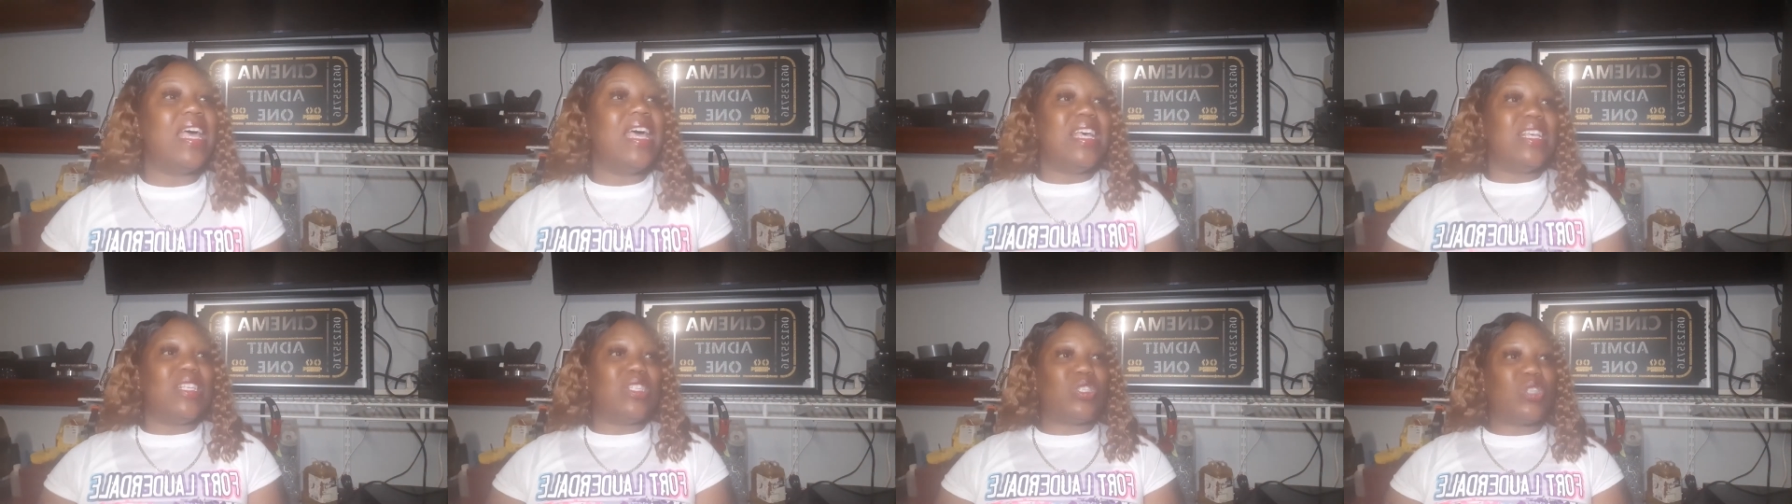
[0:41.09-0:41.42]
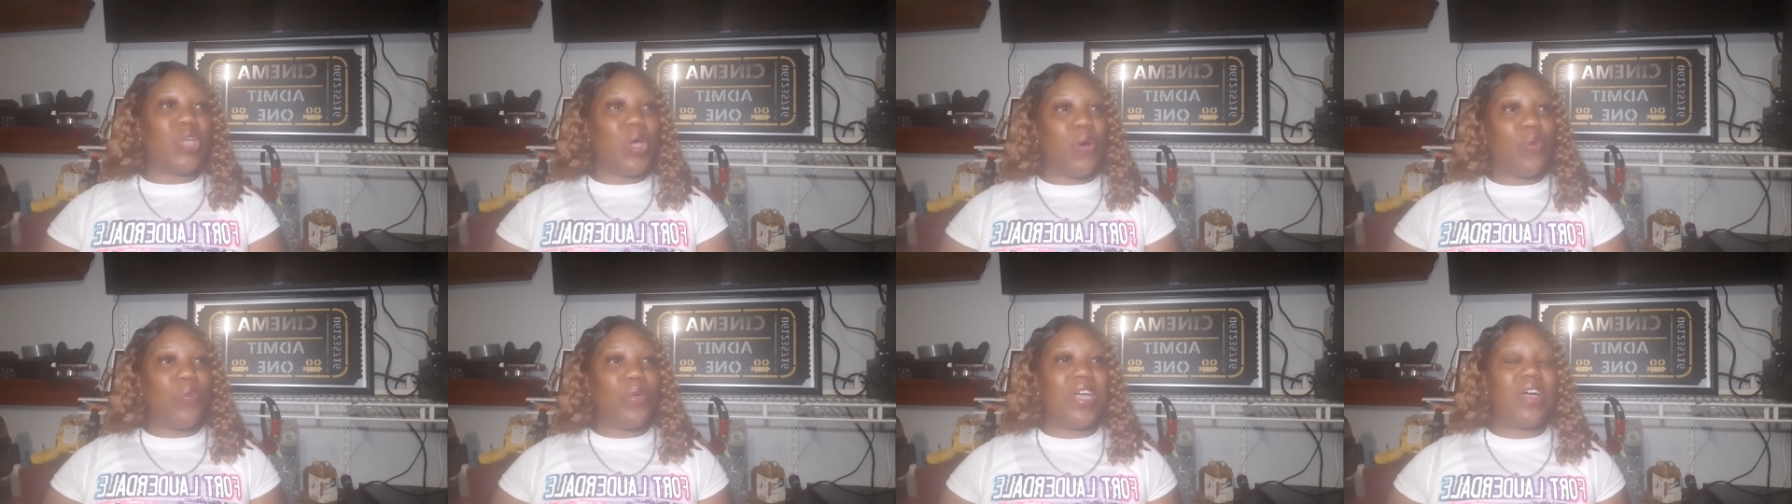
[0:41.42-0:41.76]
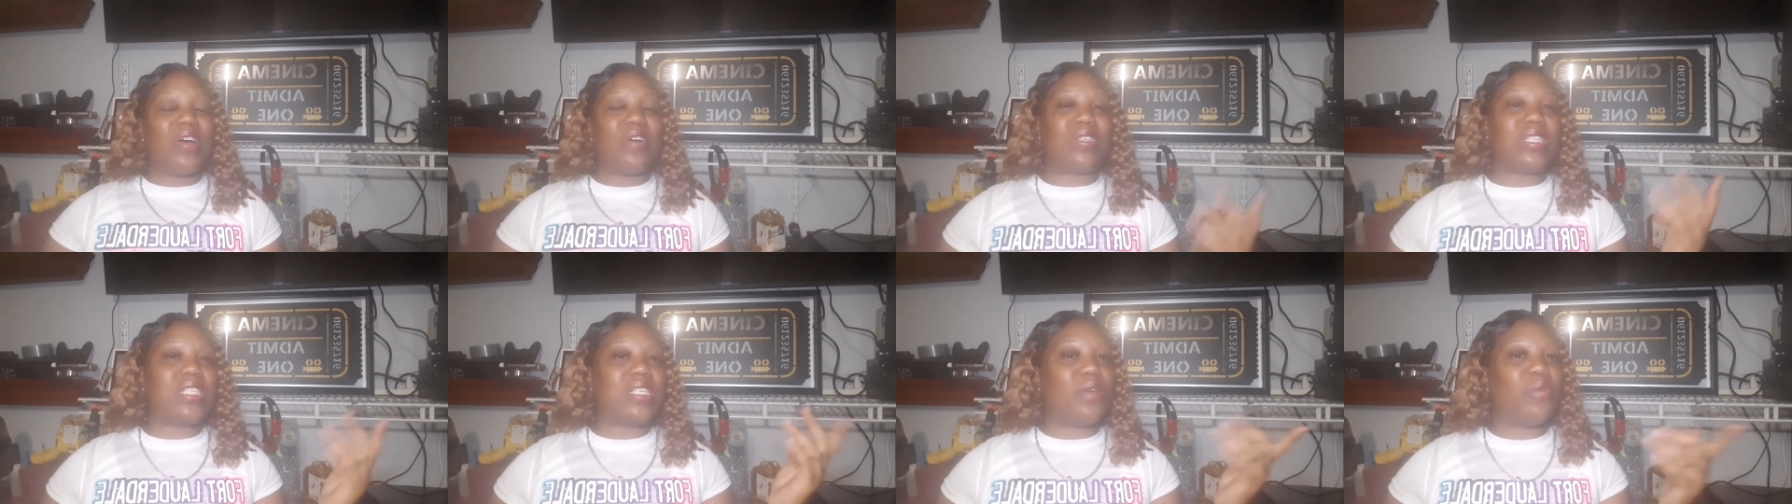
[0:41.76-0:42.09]
So we
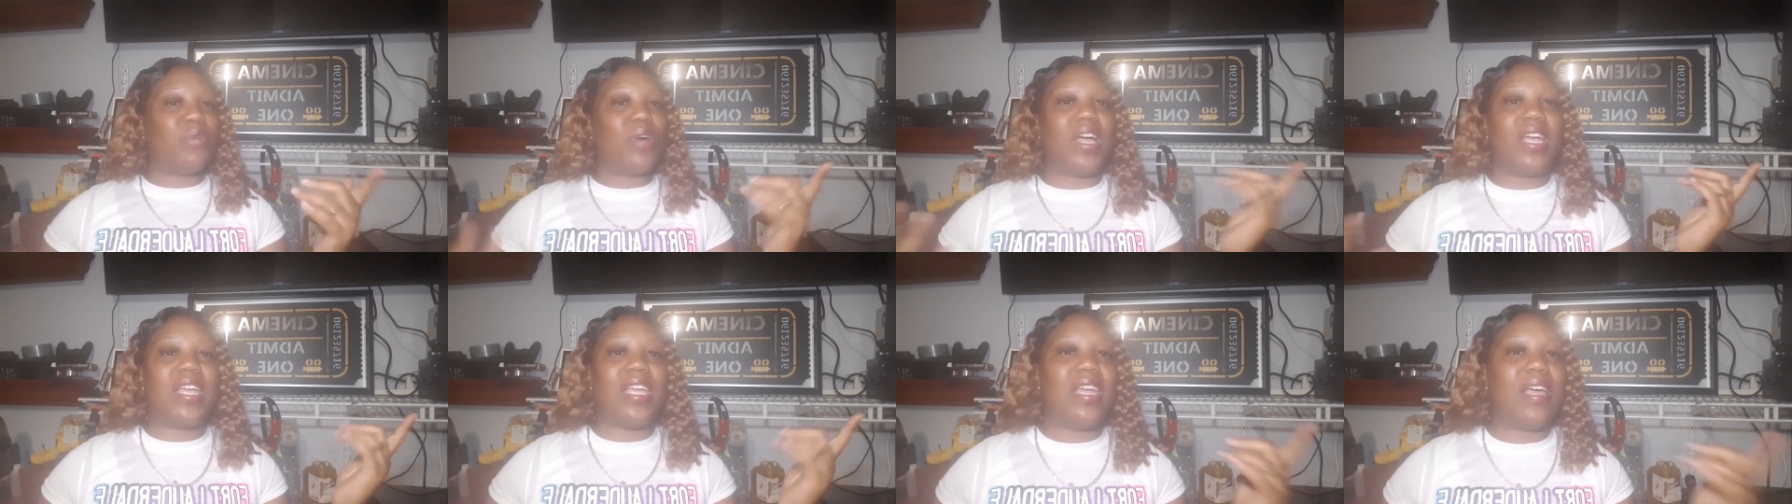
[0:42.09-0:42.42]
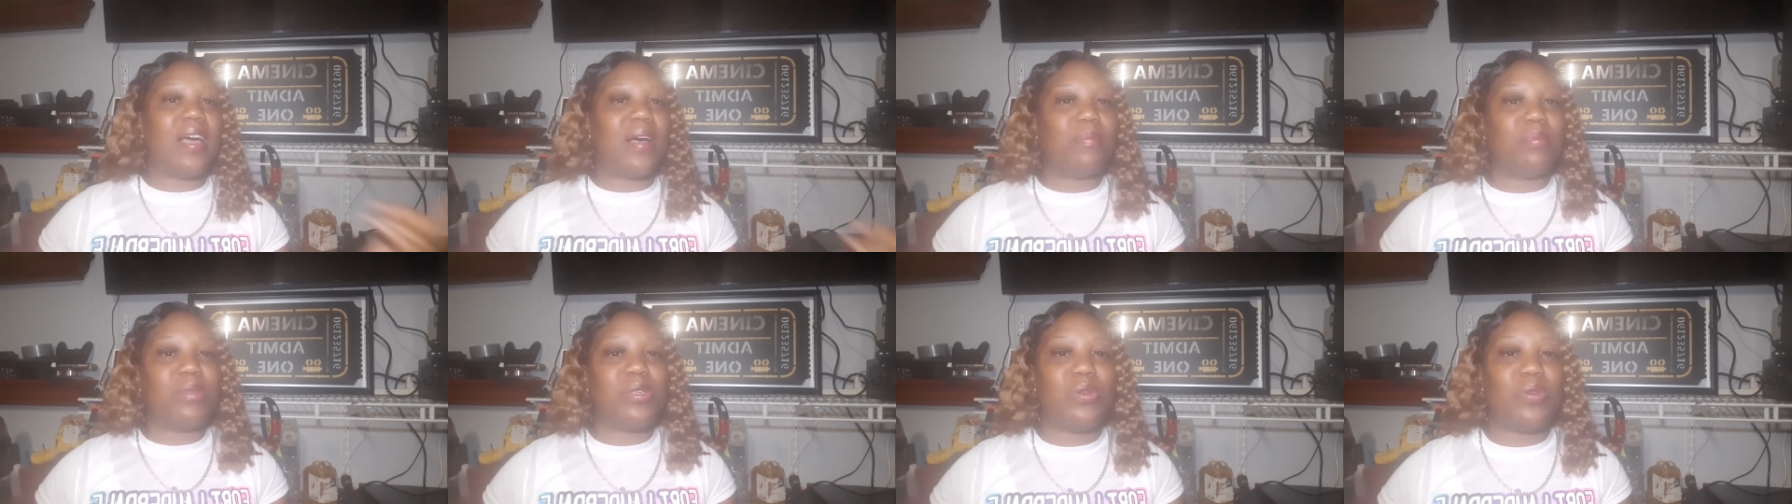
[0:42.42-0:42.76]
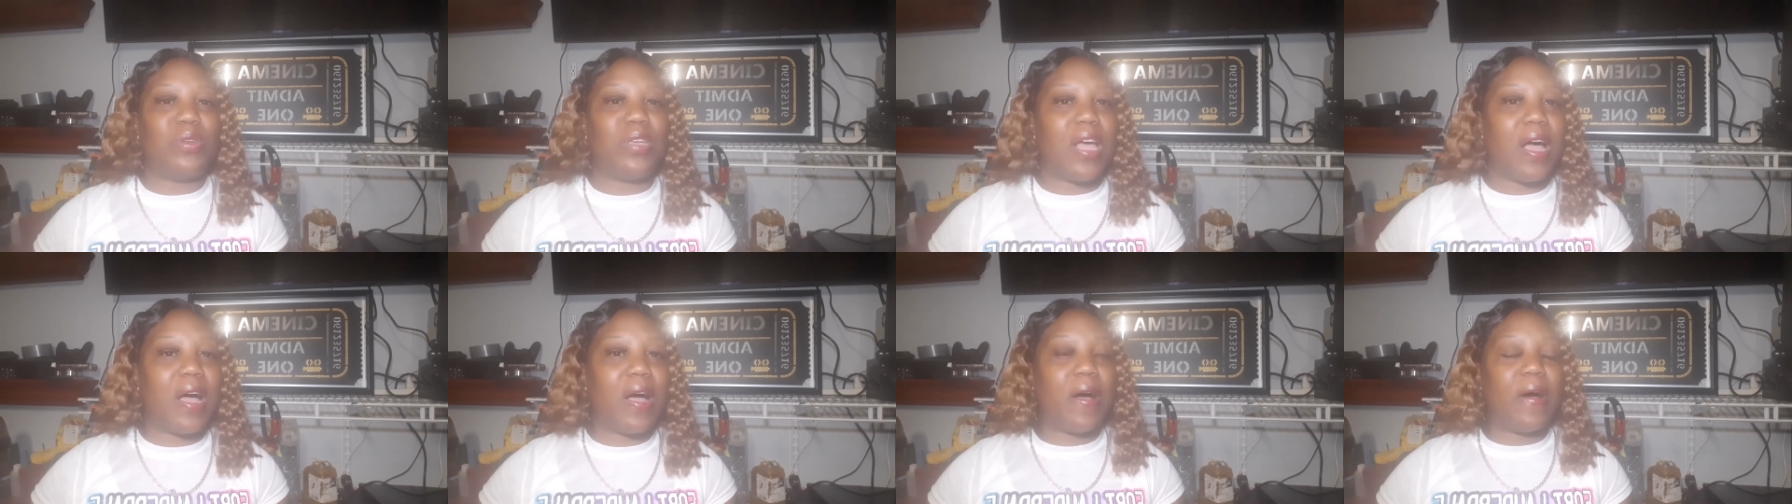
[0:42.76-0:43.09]
gonna see what he up to,
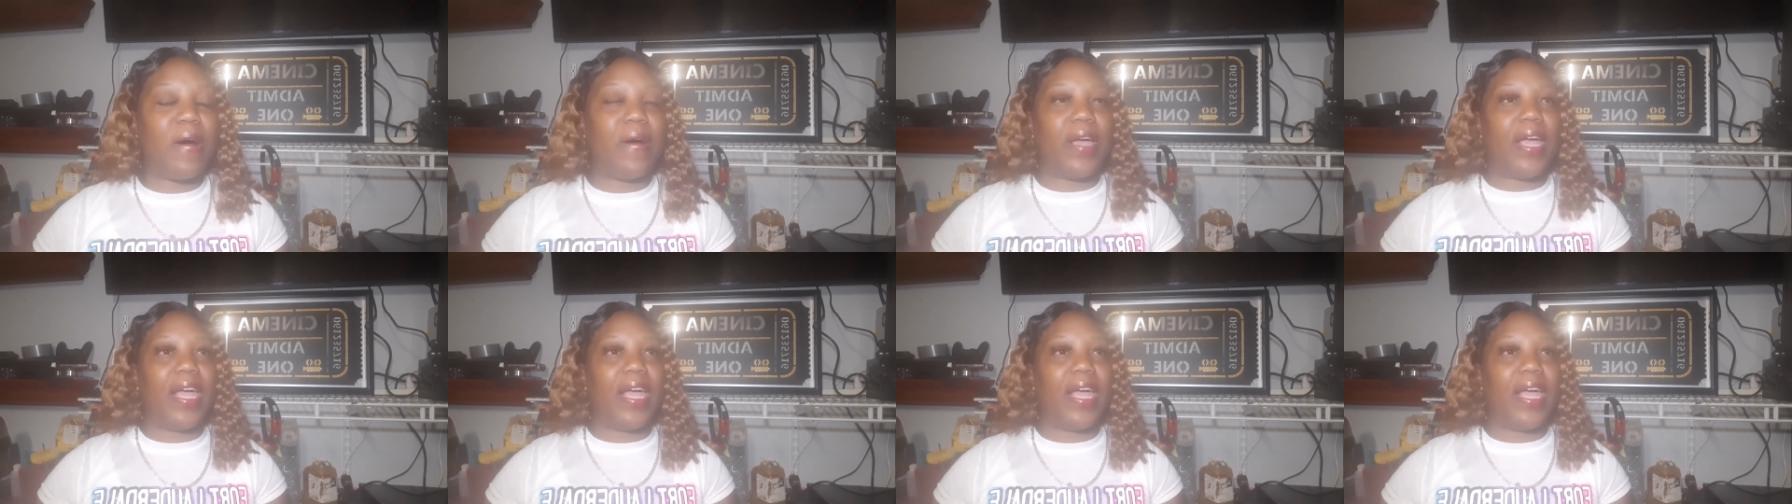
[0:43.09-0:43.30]
y'all.